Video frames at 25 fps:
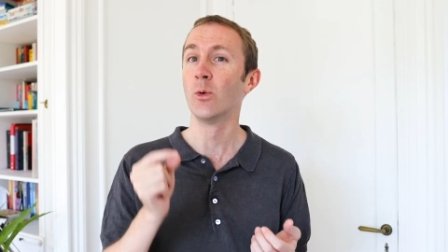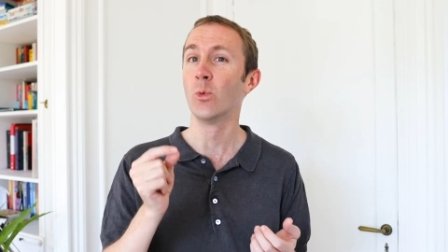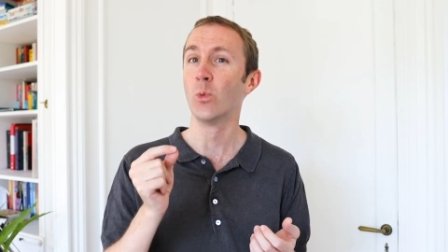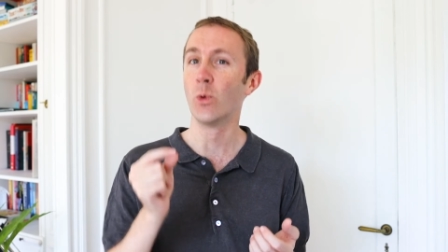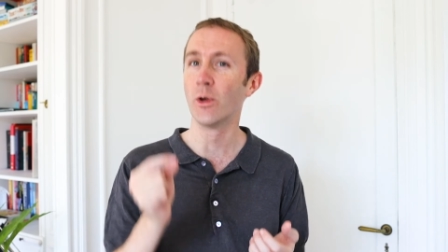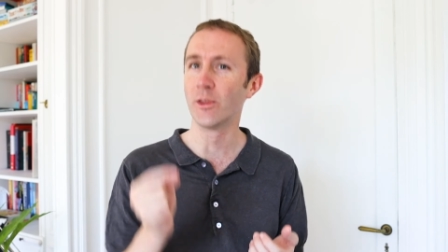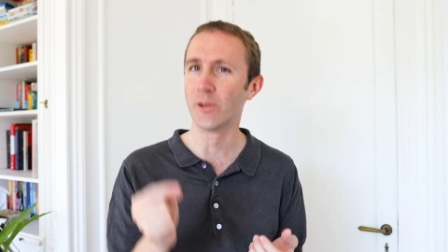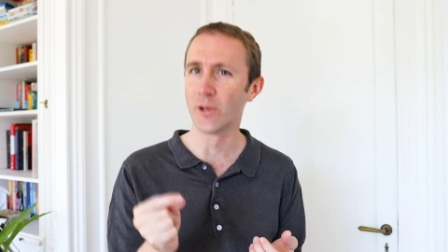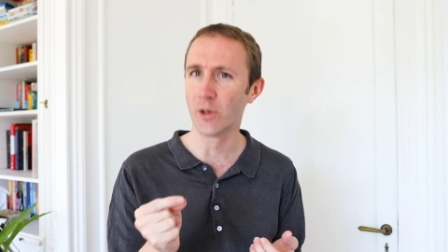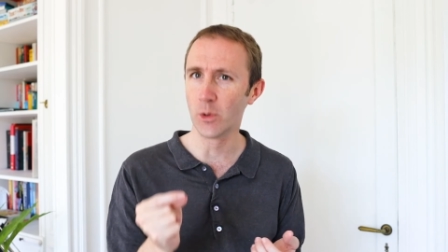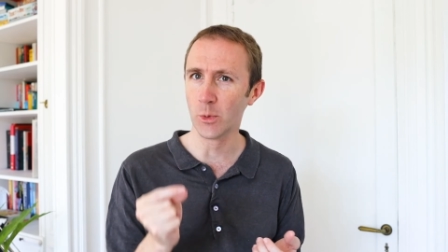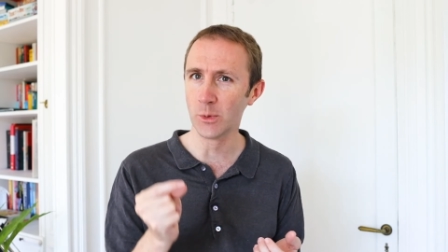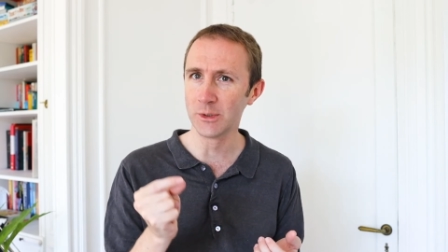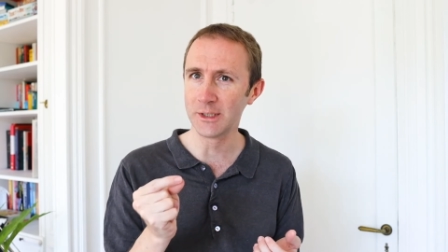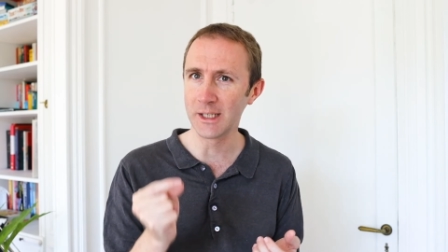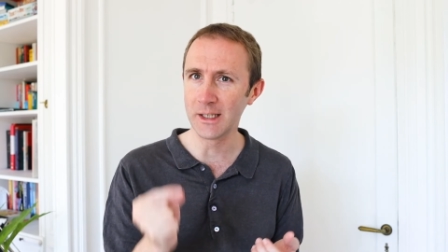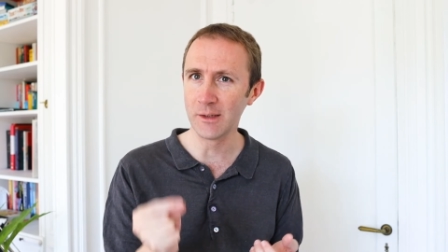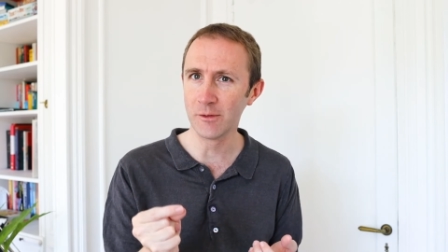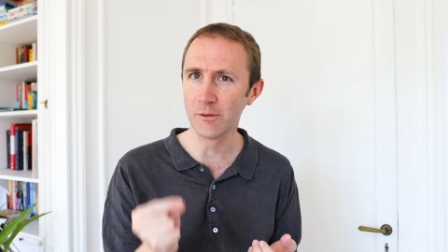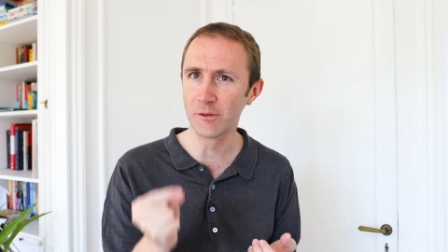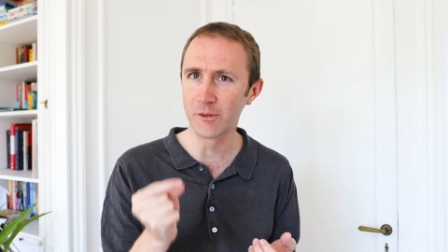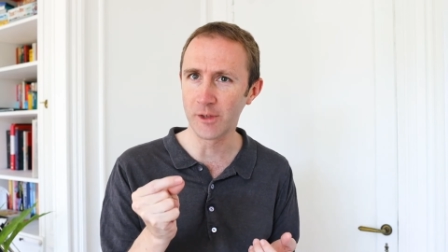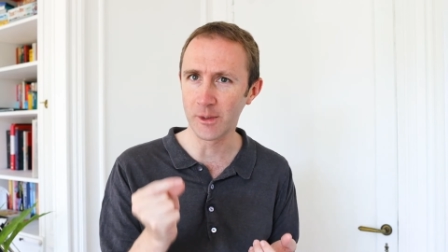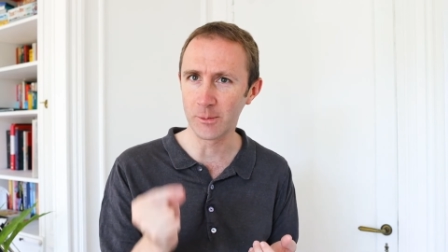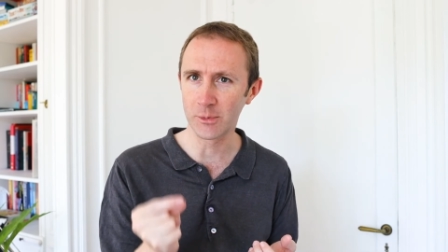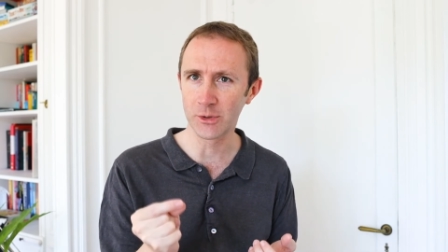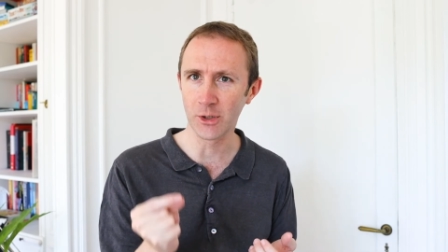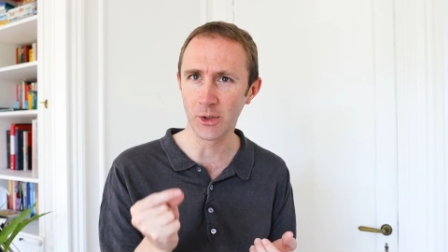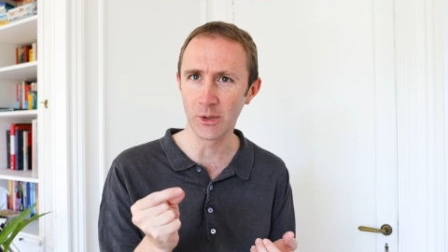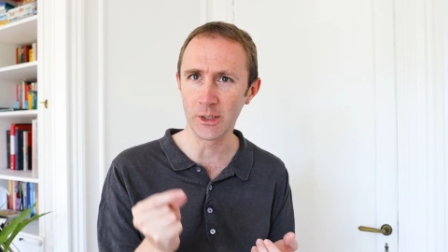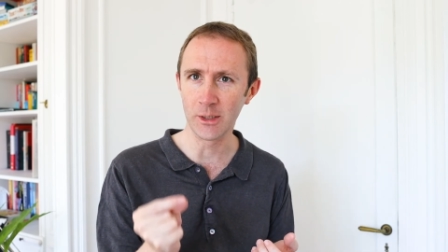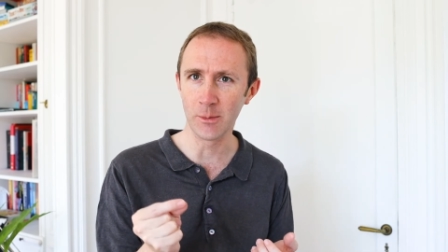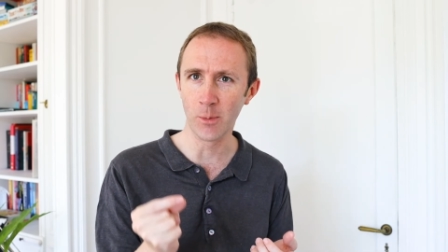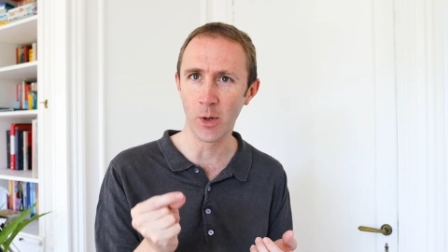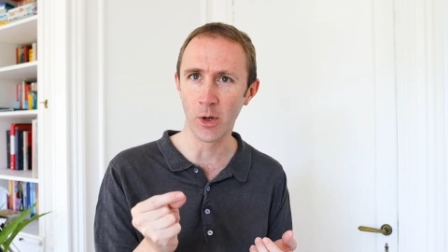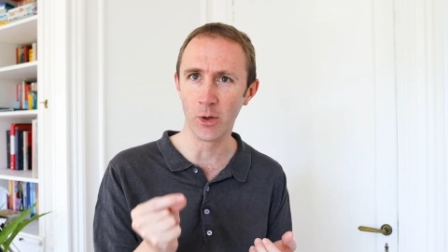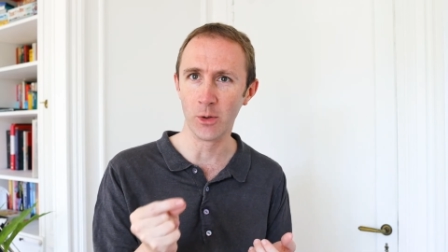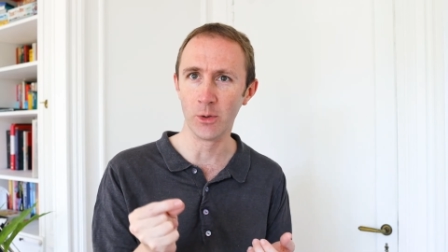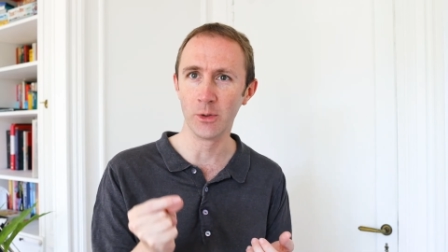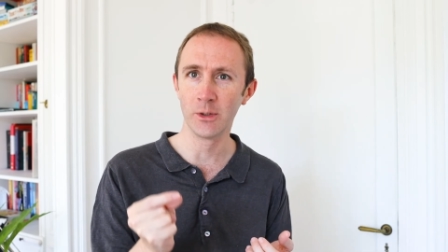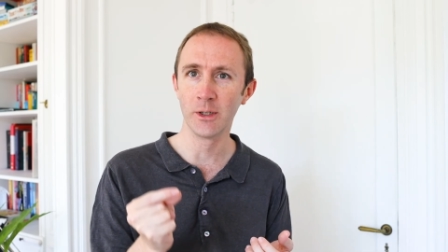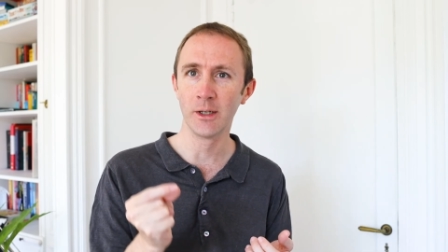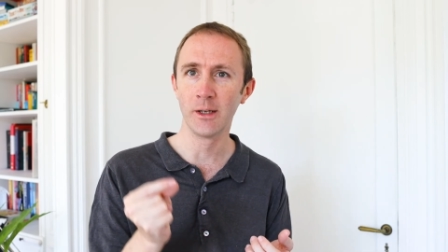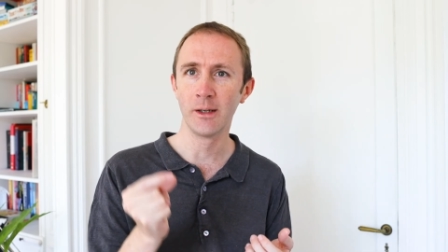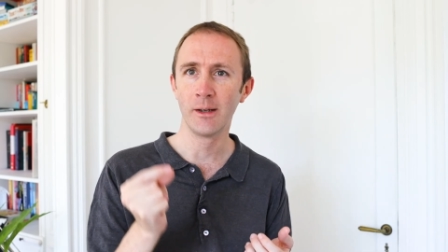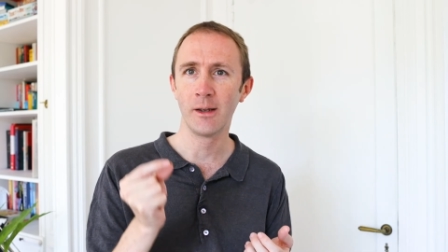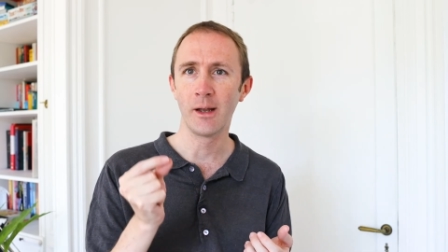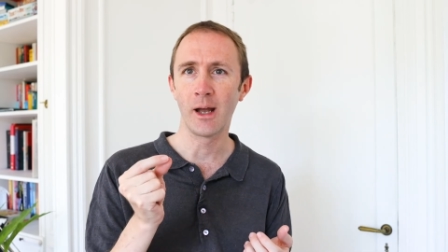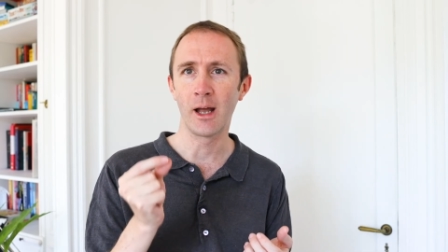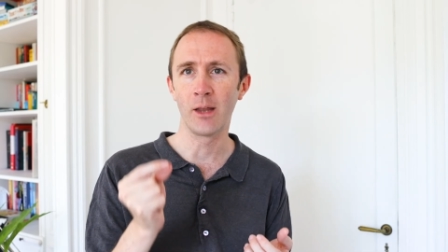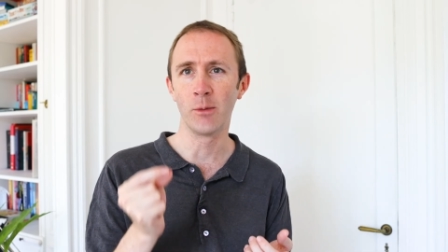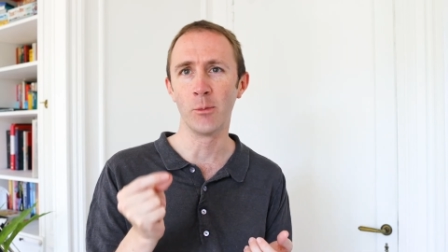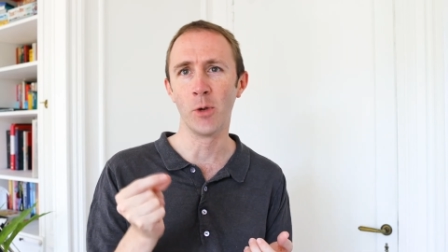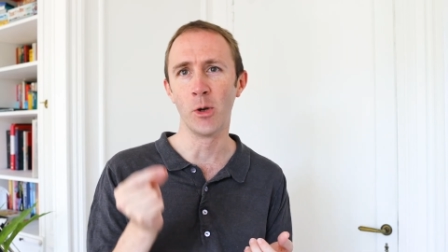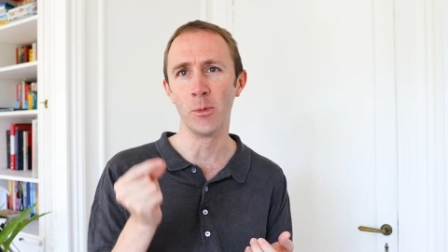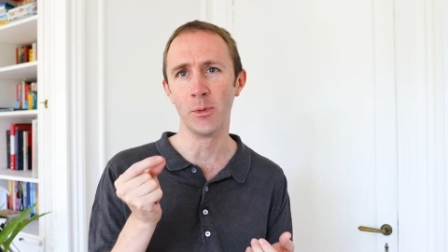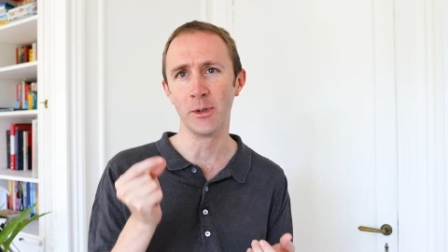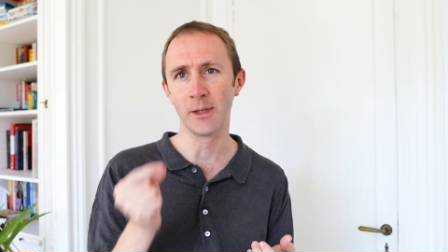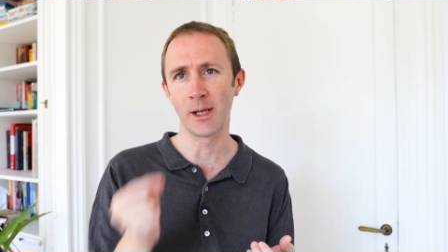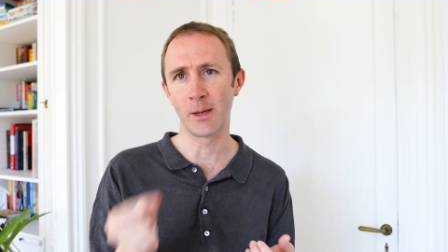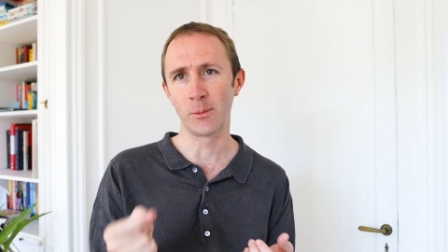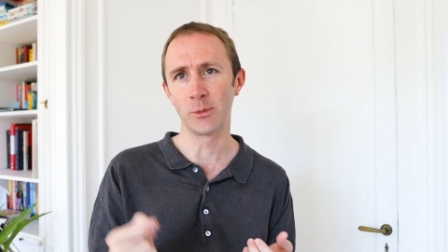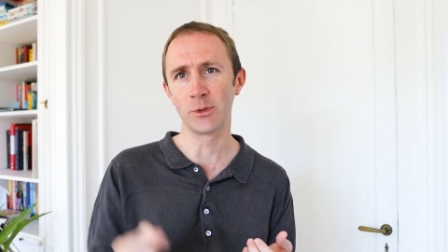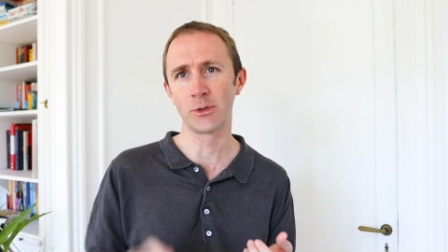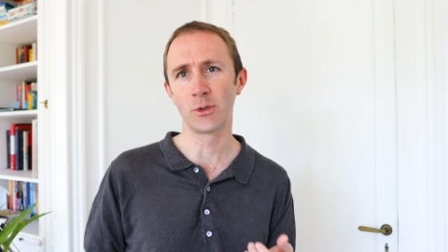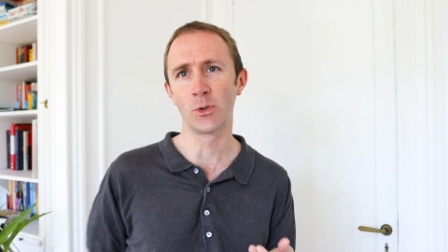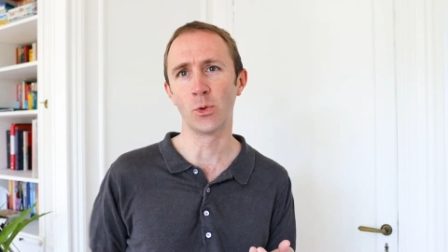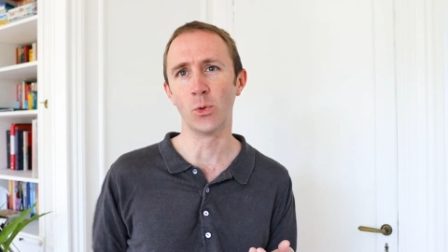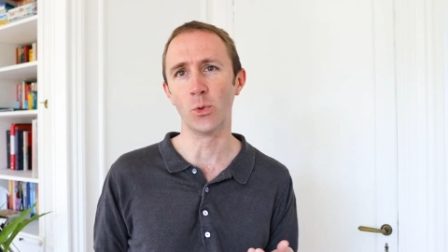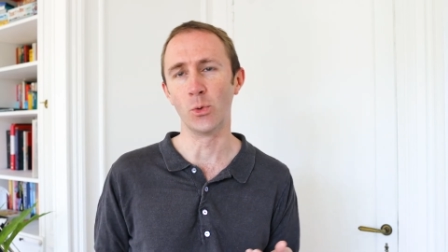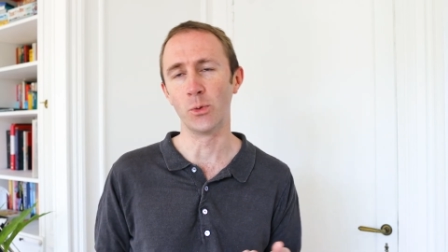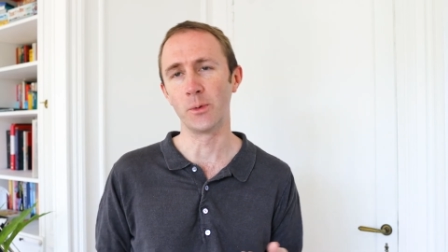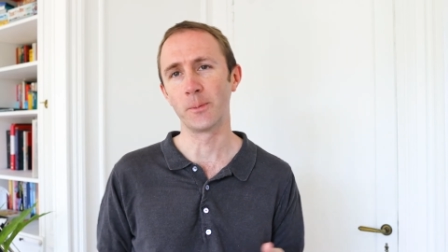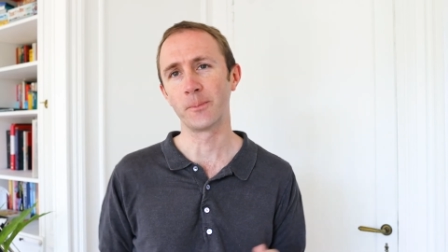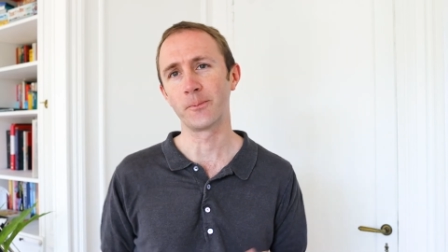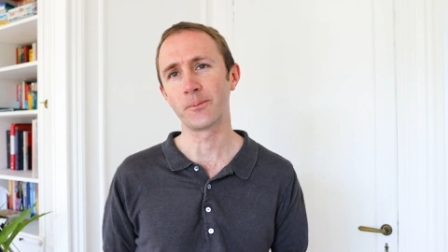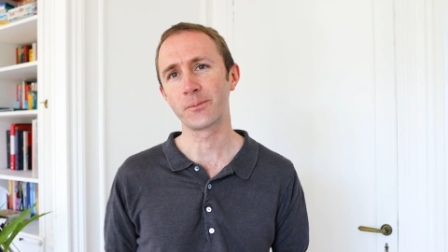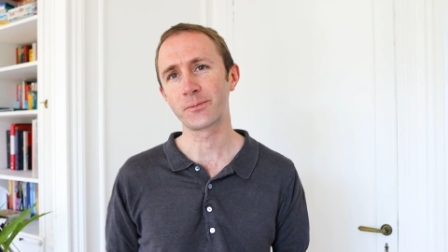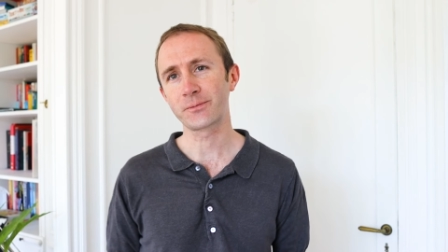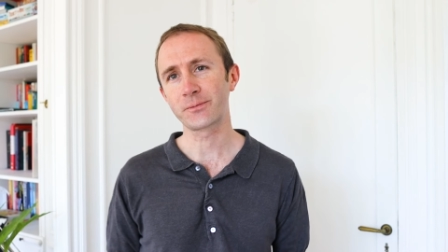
whether it was in FIPS only mode at the moment that was called.